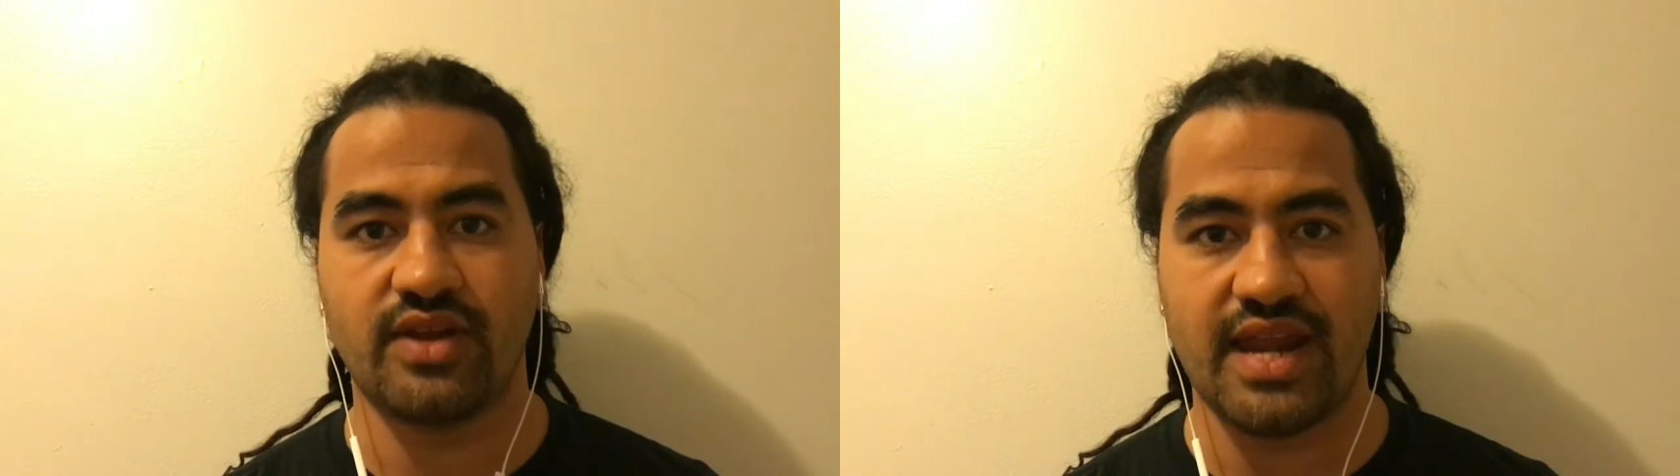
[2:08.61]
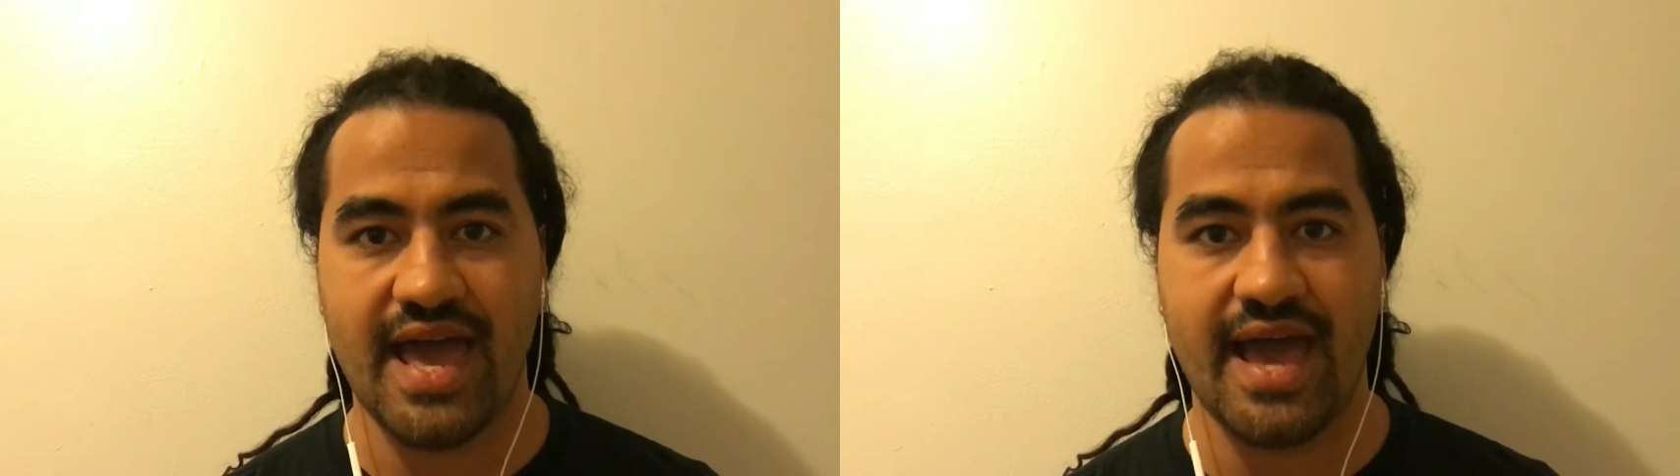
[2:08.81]

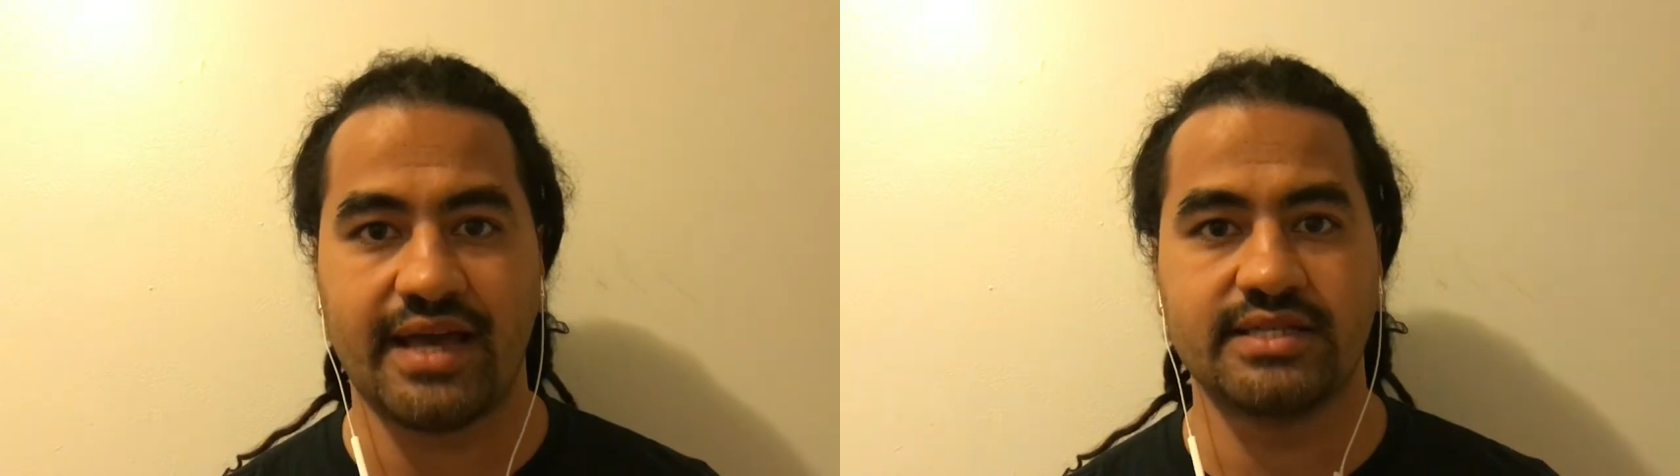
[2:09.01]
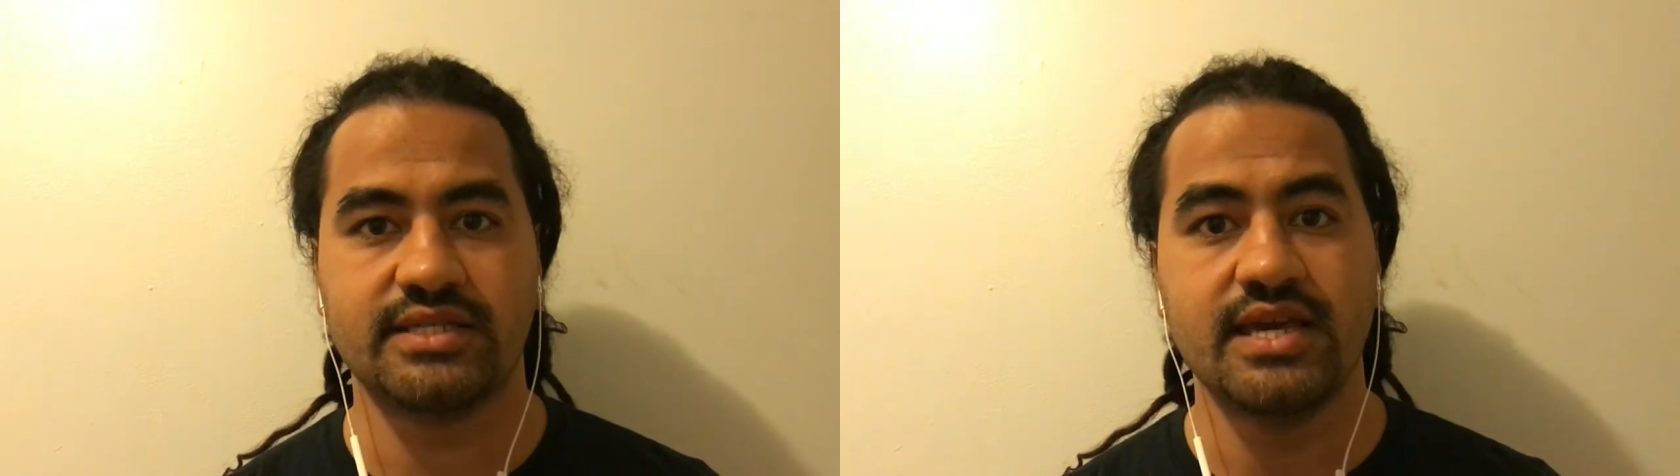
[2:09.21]

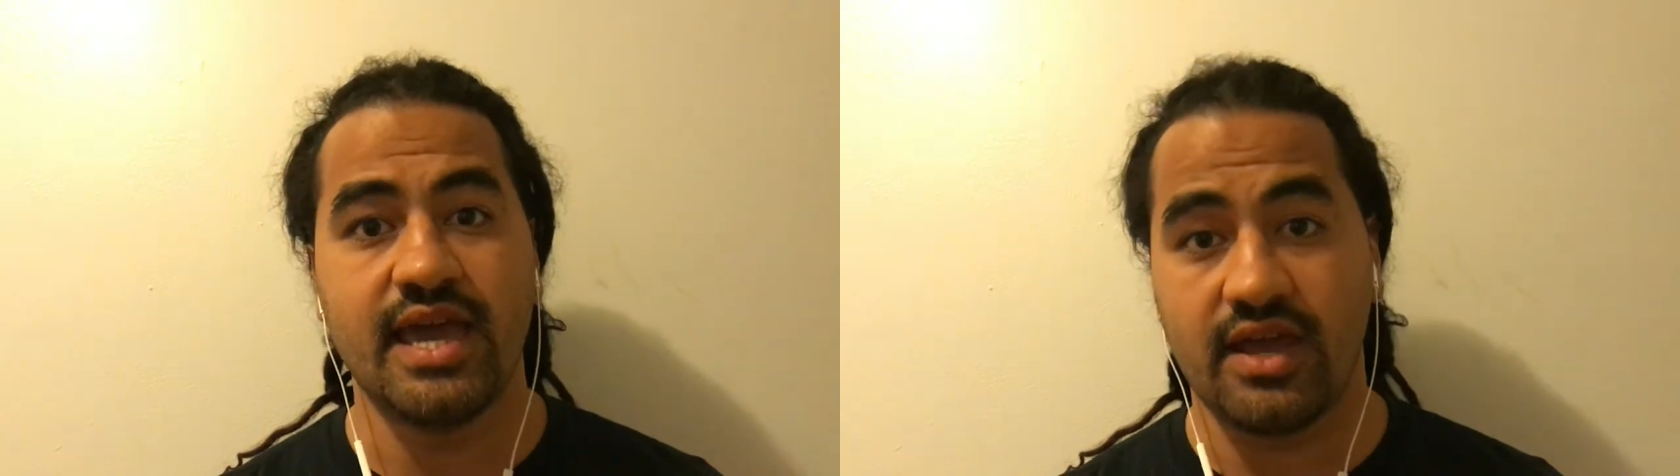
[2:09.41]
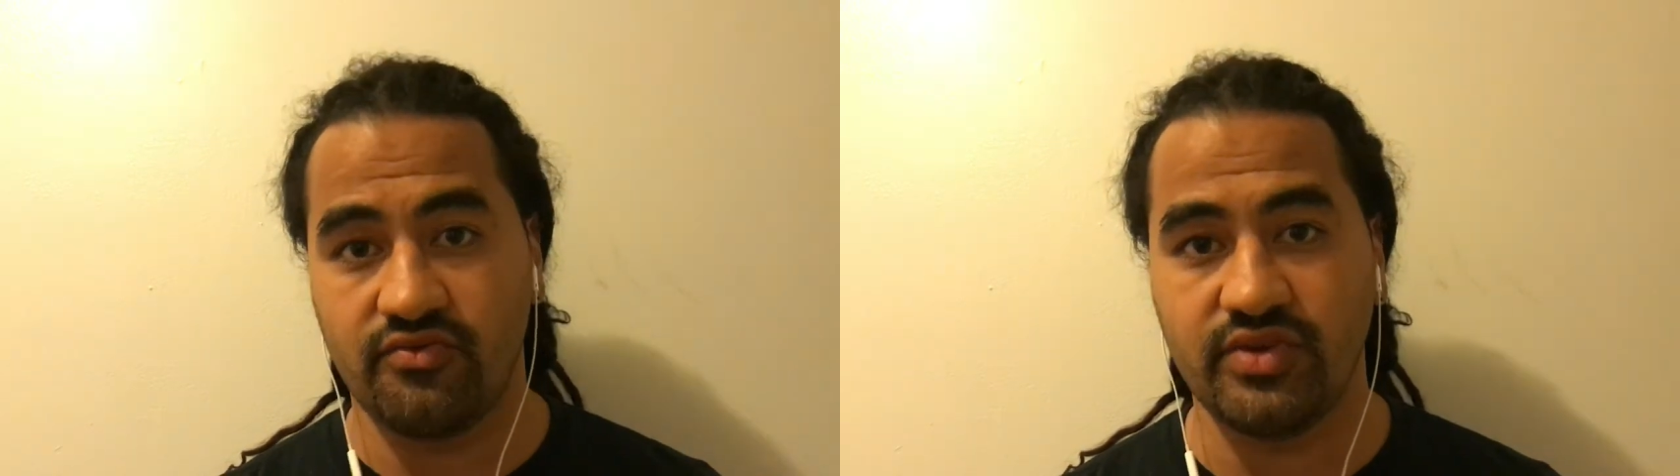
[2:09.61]
relax
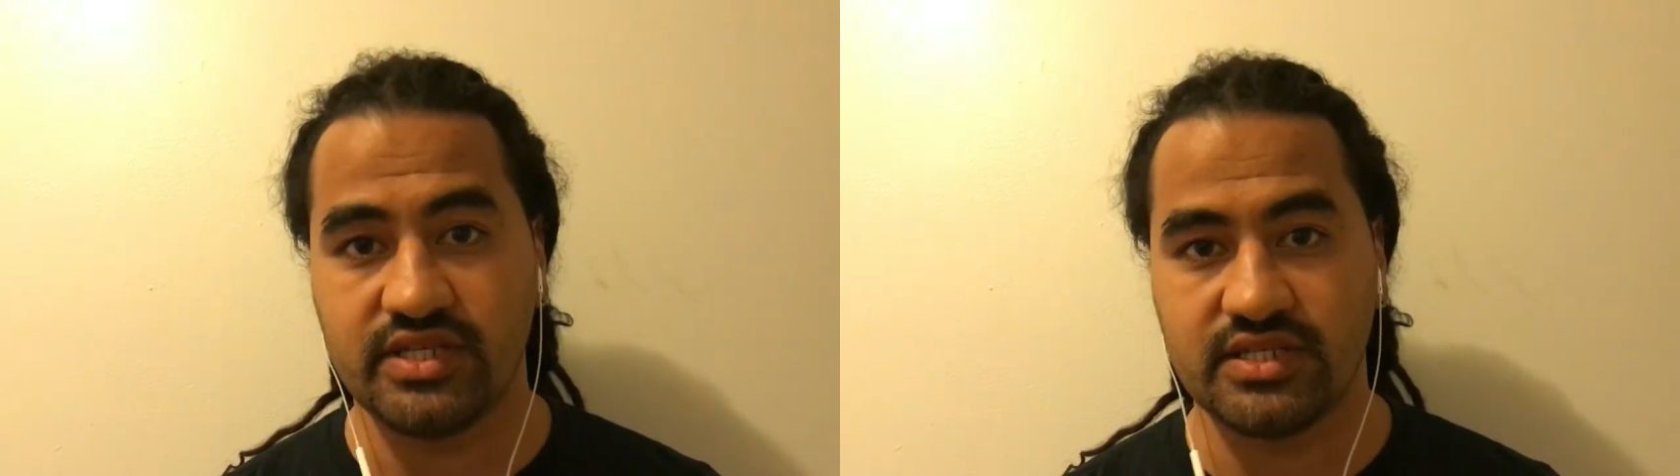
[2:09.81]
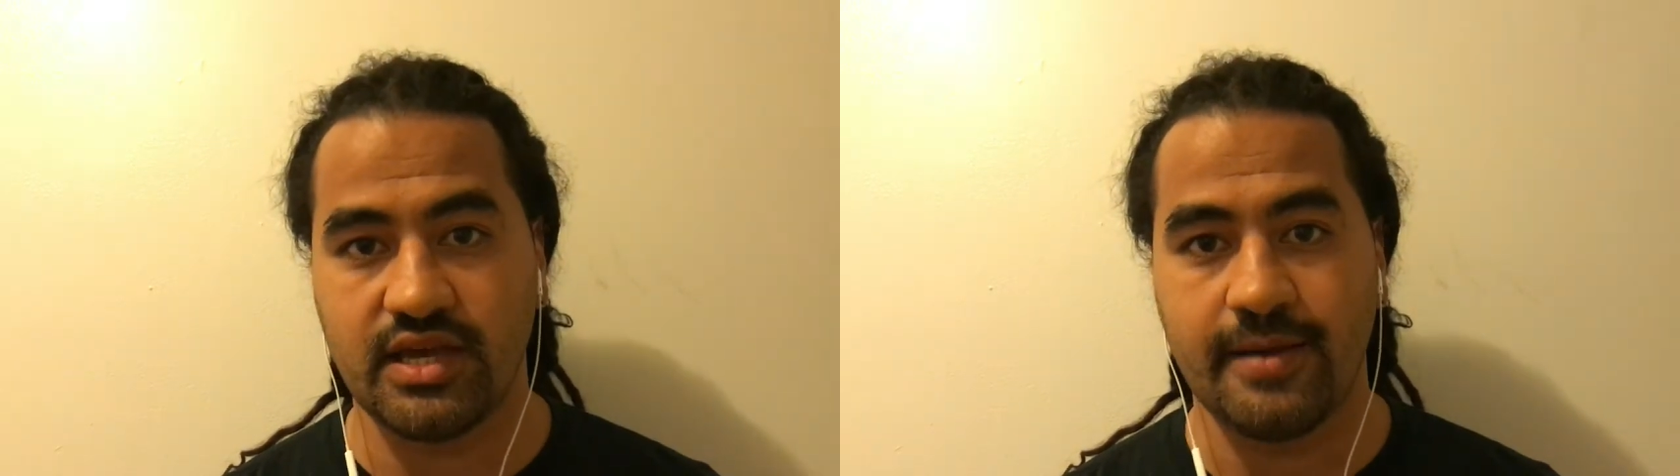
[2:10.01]
and
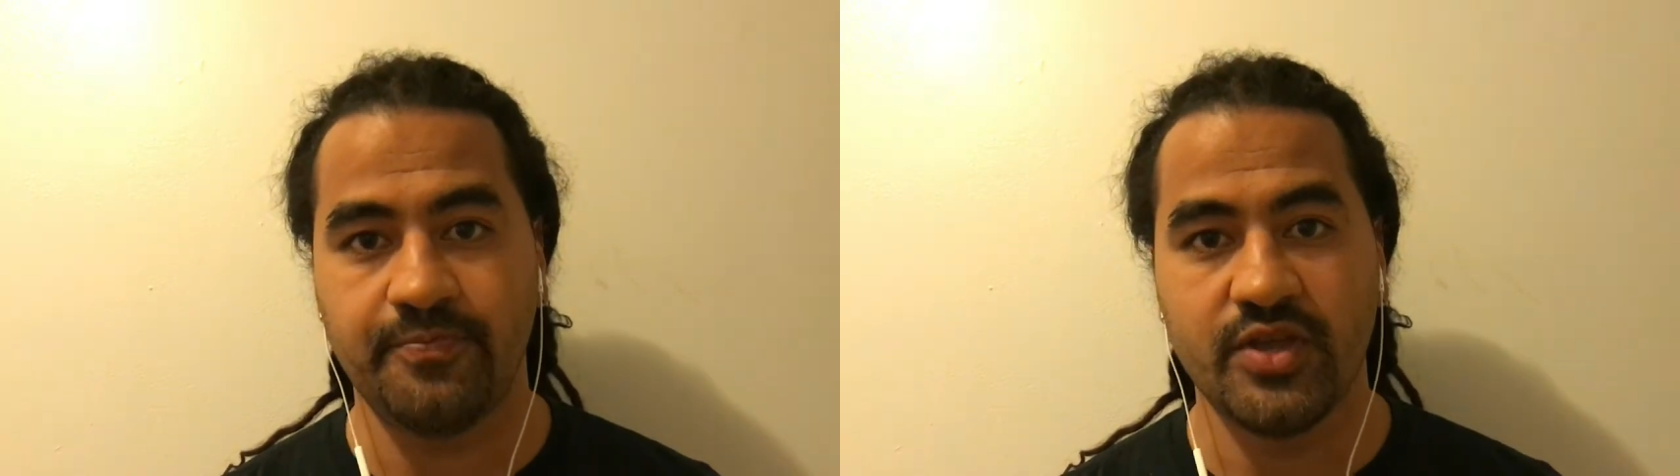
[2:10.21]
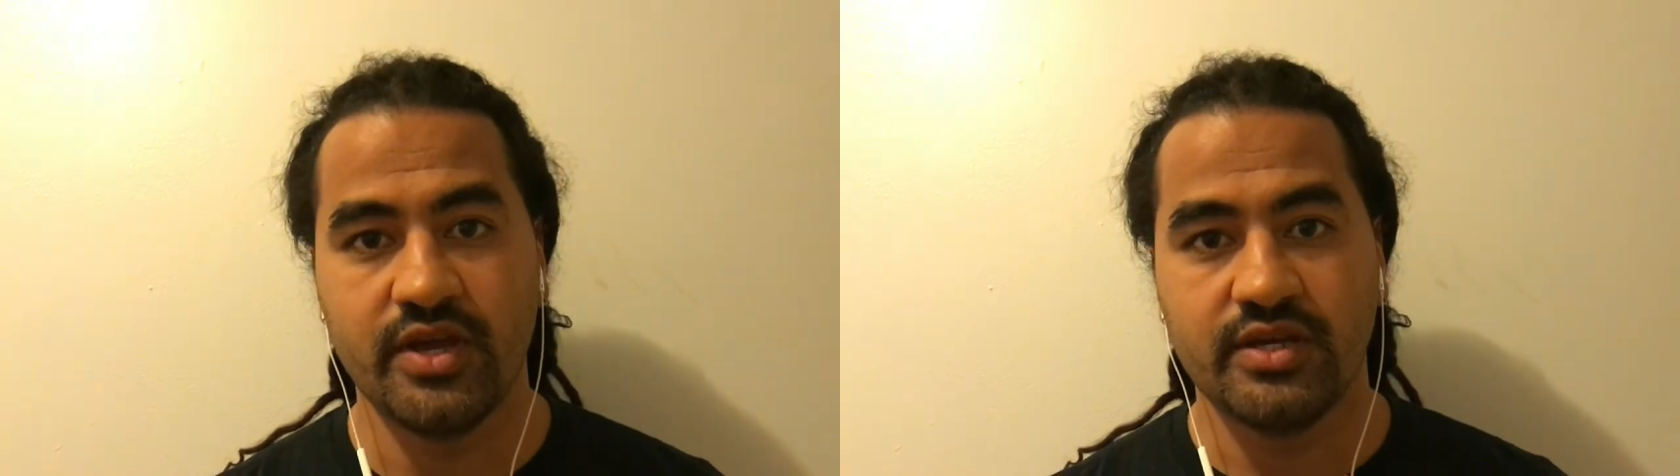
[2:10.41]
reset.